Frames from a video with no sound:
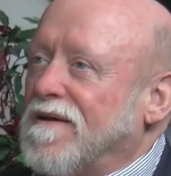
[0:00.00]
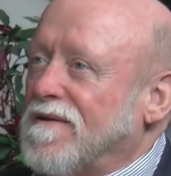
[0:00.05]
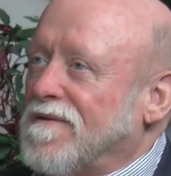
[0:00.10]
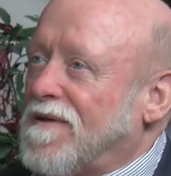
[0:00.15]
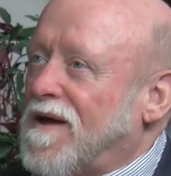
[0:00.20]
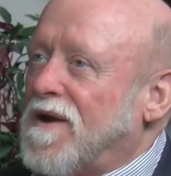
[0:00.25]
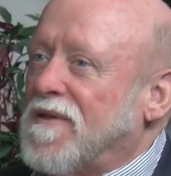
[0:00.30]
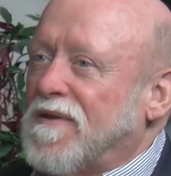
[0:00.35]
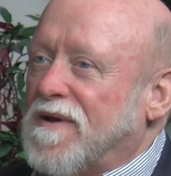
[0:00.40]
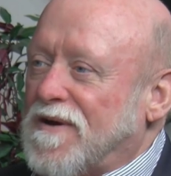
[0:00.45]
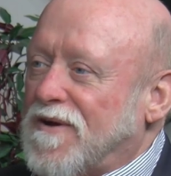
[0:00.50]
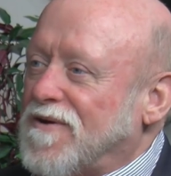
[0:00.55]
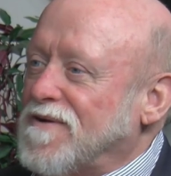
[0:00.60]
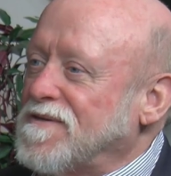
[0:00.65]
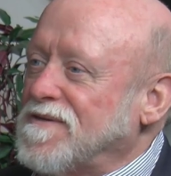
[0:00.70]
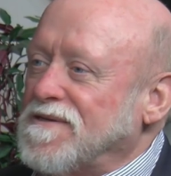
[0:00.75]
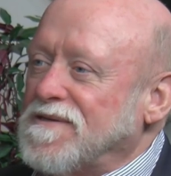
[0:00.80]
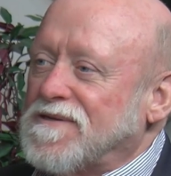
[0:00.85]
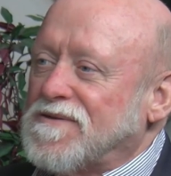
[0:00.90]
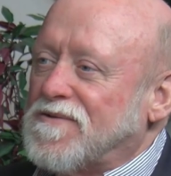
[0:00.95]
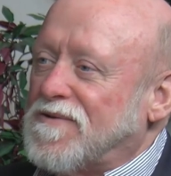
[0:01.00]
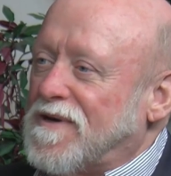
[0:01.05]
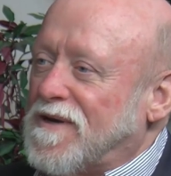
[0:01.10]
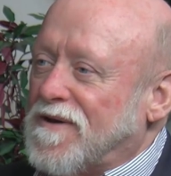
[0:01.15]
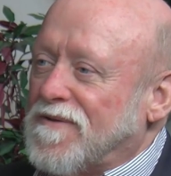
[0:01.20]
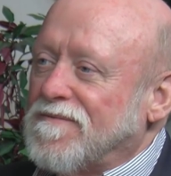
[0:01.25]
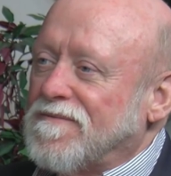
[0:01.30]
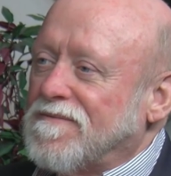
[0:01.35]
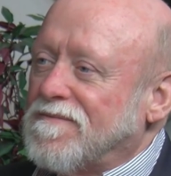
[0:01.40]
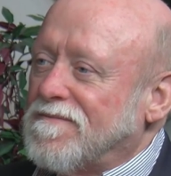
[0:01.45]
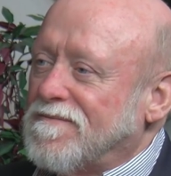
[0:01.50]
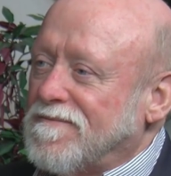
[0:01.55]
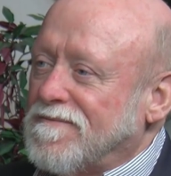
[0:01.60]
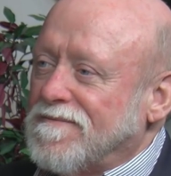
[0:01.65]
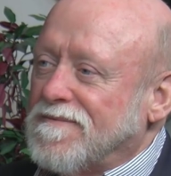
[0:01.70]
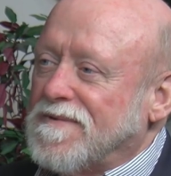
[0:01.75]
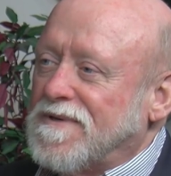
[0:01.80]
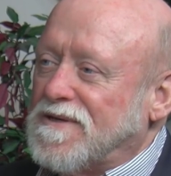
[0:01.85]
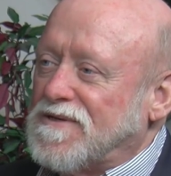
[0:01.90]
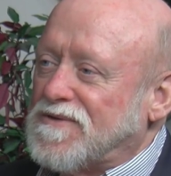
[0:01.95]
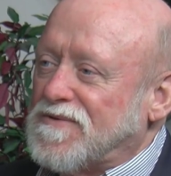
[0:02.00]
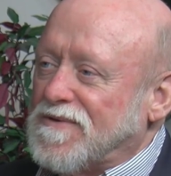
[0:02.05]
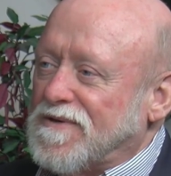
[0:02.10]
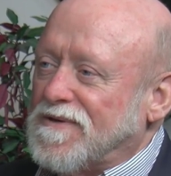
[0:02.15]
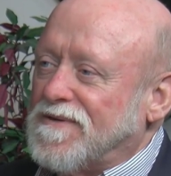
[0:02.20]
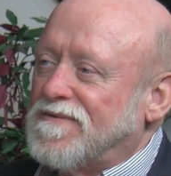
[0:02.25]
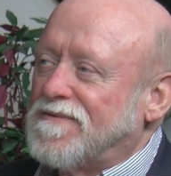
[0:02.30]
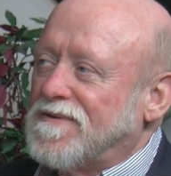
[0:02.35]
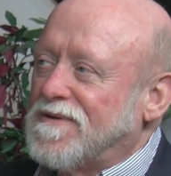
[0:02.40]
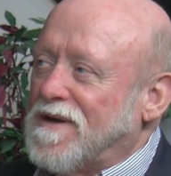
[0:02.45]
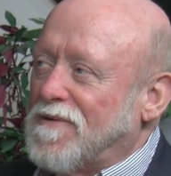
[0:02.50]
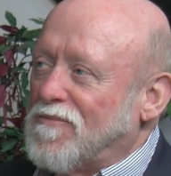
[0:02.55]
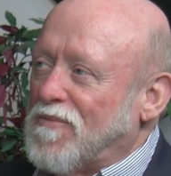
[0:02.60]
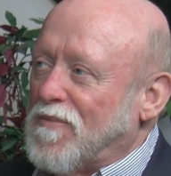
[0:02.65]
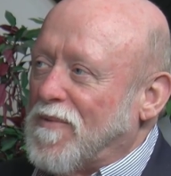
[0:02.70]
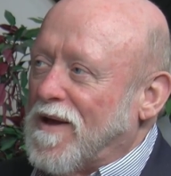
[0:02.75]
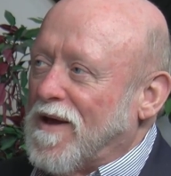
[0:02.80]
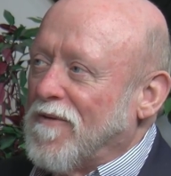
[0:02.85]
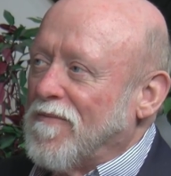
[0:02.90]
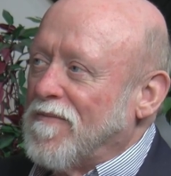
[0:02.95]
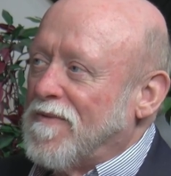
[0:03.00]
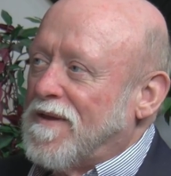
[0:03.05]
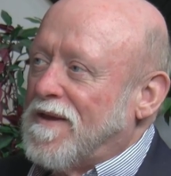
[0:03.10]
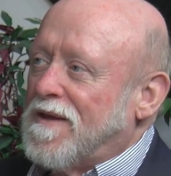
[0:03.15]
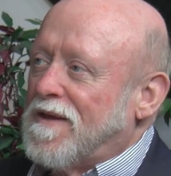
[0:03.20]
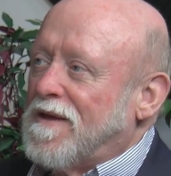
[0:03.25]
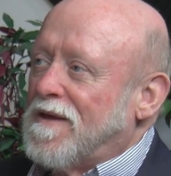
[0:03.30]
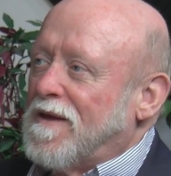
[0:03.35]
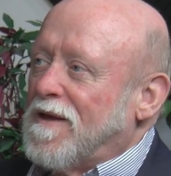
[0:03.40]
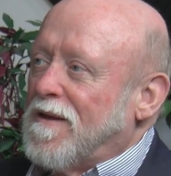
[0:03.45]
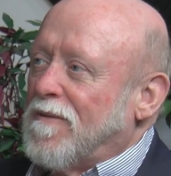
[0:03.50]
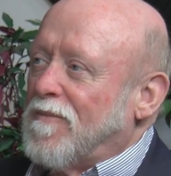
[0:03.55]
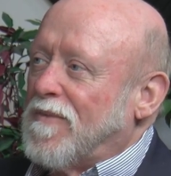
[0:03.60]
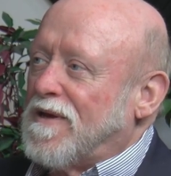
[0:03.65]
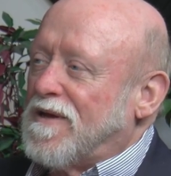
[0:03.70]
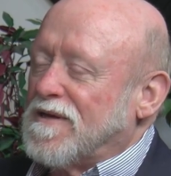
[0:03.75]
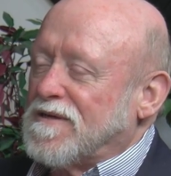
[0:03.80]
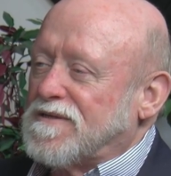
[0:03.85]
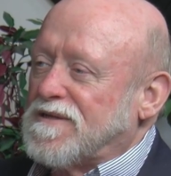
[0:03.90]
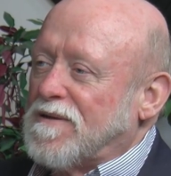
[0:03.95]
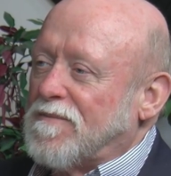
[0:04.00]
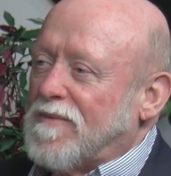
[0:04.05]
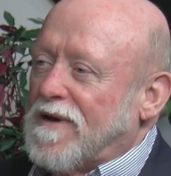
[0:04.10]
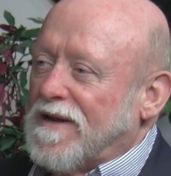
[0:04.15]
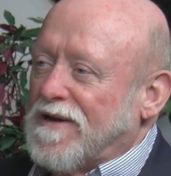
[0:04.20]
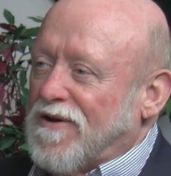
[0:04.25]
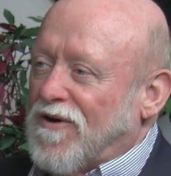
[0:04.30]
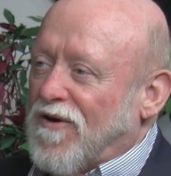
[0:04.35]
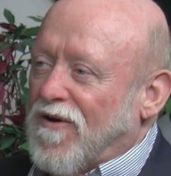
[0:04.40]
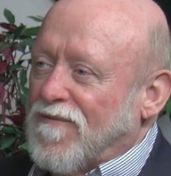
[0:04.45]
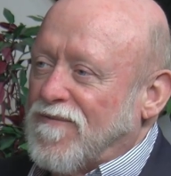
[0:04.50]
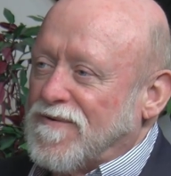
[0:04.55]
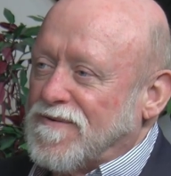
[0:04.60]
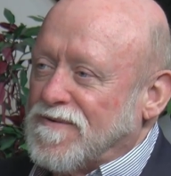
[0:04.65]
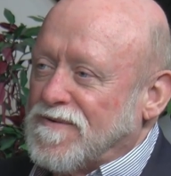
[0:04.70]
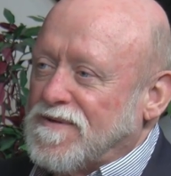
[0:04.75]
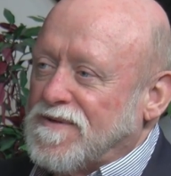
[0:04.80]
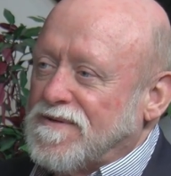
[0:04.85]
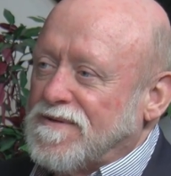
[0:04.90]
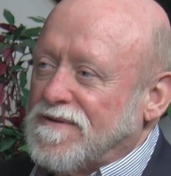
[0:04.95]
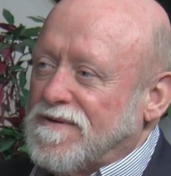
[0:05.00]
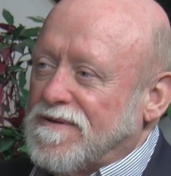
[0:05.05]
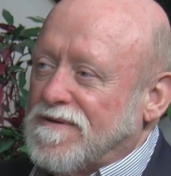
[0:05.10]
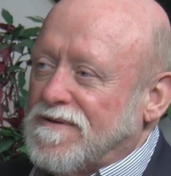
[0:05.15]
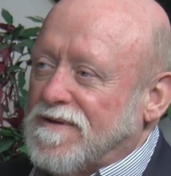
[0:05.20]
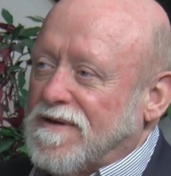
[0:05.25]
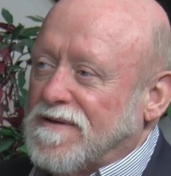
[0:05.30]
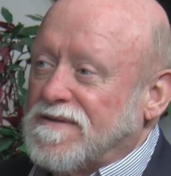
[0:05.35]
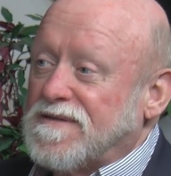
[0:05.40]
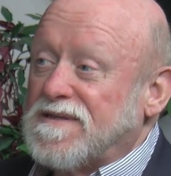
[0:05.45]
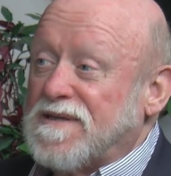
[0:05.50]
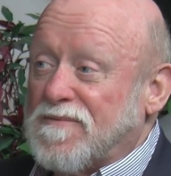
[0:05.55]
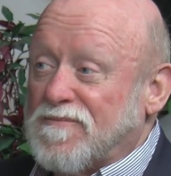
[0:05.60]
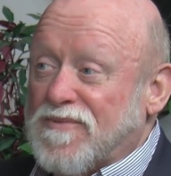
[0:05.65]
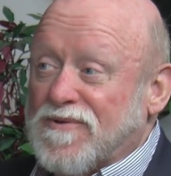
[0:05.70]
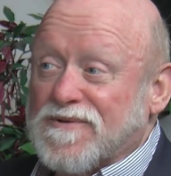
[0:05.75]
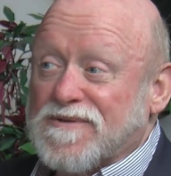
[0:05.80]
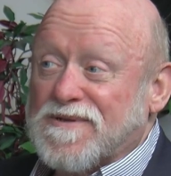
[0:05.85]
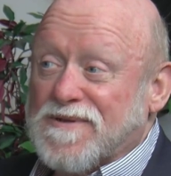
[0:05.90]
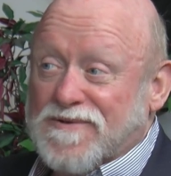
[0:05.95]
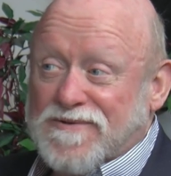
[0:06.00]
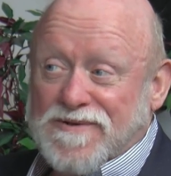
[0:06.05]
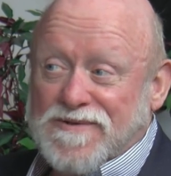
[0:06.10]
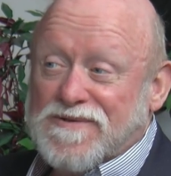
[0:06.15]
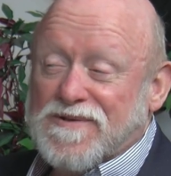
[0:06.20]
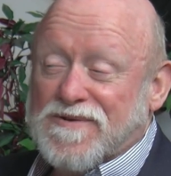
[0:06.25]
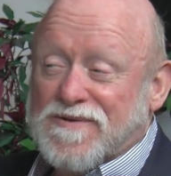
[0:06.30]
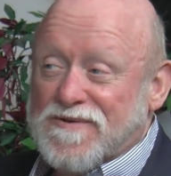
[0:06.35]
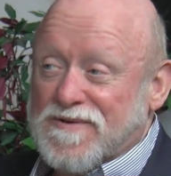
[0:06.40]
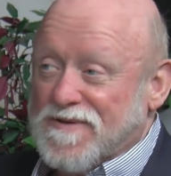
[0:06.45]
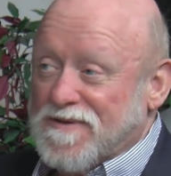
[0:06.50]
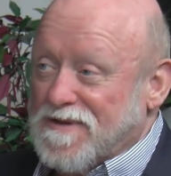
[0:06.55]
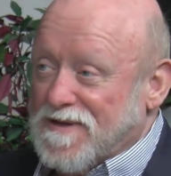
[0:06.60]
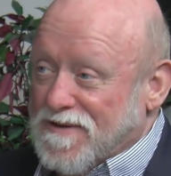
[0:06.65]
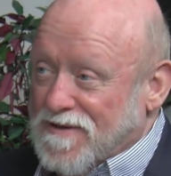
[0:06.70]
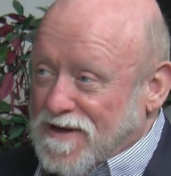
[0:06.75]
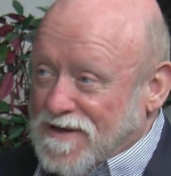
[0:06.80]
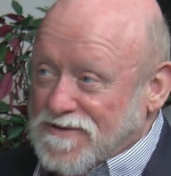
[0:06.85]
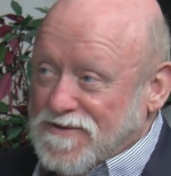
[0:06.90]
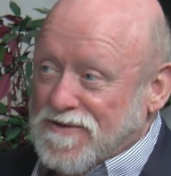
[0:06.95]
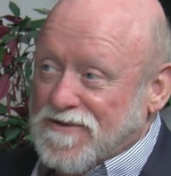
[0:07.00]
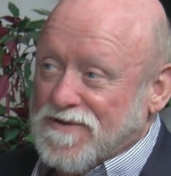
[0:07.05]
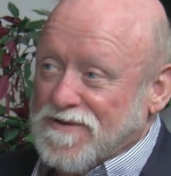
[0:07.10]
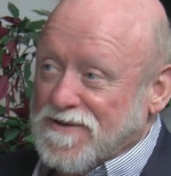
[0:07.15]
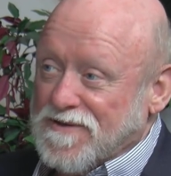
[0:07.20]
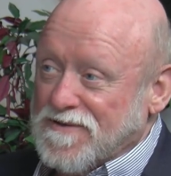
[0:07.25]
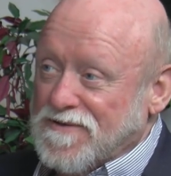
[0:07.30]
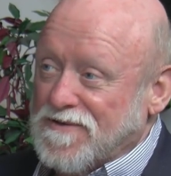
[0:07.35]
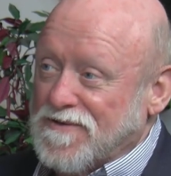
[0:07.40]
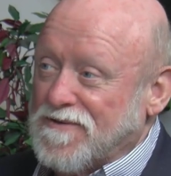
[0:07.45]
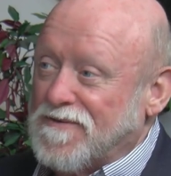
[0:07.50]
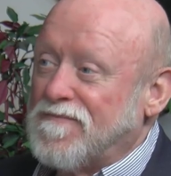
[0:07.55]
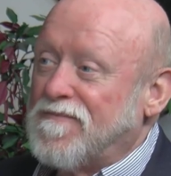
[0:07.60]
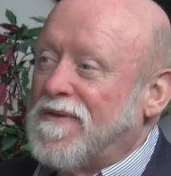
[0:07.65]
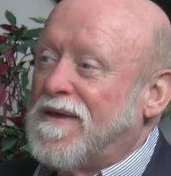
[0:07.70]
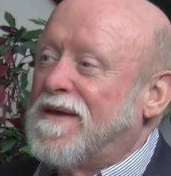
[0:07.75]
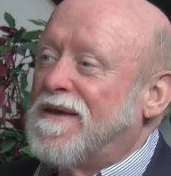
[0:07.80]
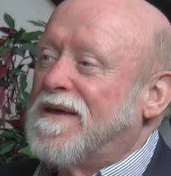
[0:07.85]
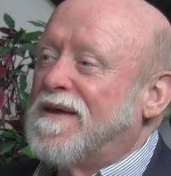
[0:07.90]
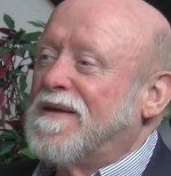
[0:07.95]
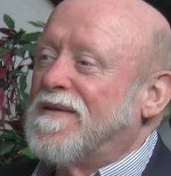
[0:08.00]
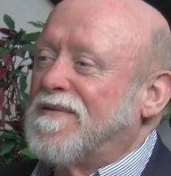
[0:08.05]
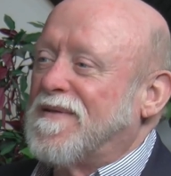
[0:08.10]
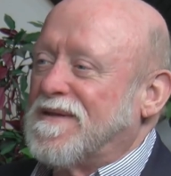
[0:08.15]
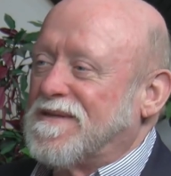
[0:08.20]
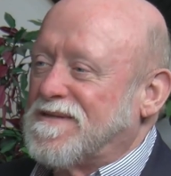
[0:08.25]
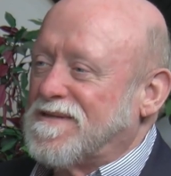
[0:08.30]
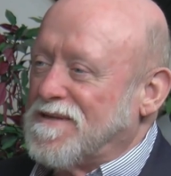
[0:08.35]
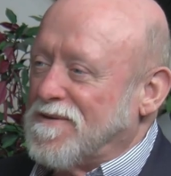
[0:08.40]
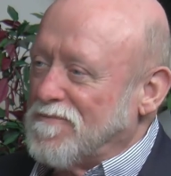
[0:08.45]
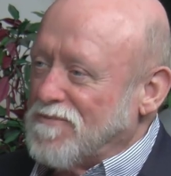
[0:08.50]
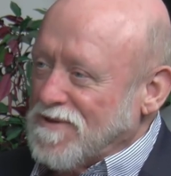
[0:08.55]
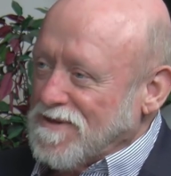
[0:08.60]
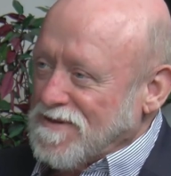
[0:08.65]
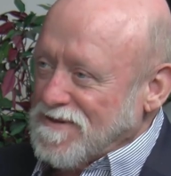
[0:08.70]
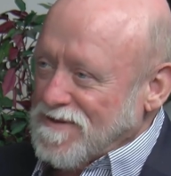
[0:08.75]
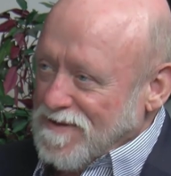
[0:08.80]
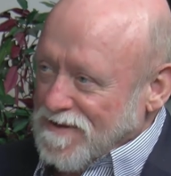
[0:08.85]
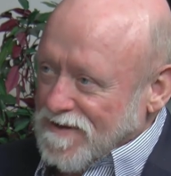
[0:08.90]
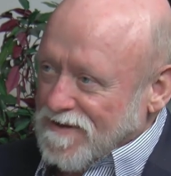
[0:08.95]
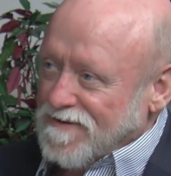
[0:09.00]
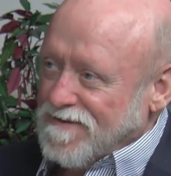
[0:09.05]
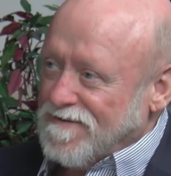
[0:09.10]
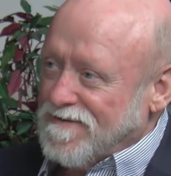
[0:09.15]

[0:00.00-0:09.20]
a lot of the heresies throughout history come about because somebody offers a simple solution to a theological issue hmm. that's simplistic.